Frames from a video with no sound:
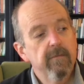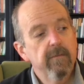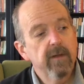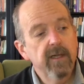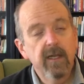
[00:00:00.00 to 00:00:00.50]

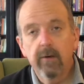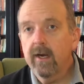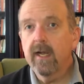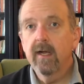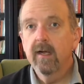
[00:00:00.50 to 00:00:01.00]

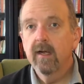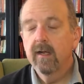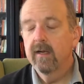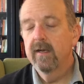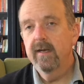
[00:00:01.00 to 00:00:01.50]
lyric
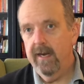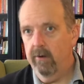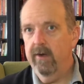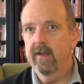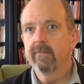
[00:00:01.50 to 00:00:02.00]

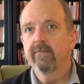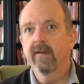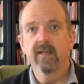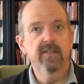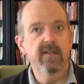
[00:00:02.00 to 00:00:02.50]
narrative.
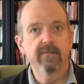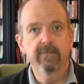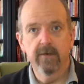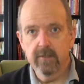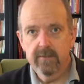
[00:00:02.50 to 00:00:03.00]
It is in
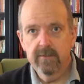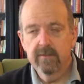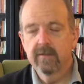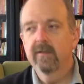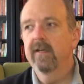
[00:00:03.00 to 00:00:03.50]
verse.